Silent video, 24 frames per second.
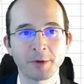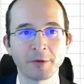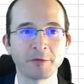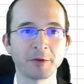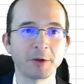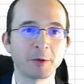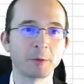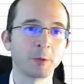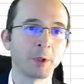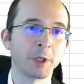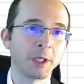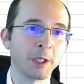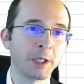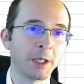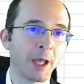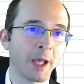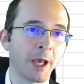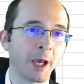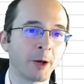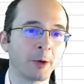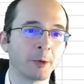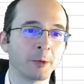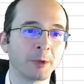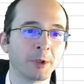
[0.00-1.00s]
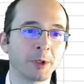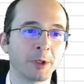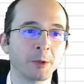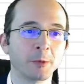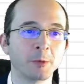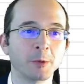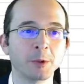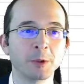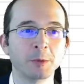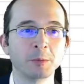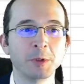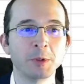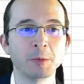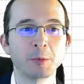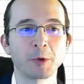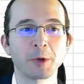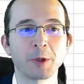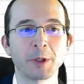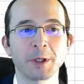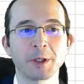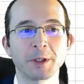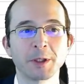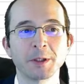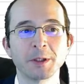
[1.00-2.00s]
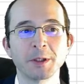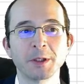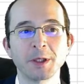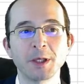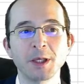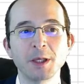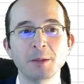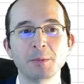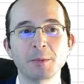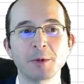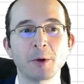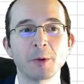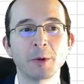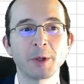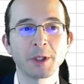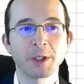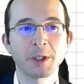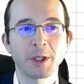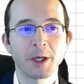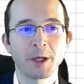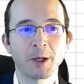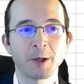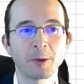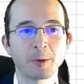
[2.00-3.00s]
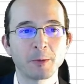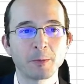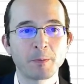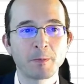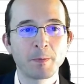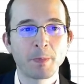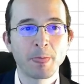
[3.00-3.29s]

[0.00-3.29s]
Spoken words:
If it went down, it would be more likely to keep going down.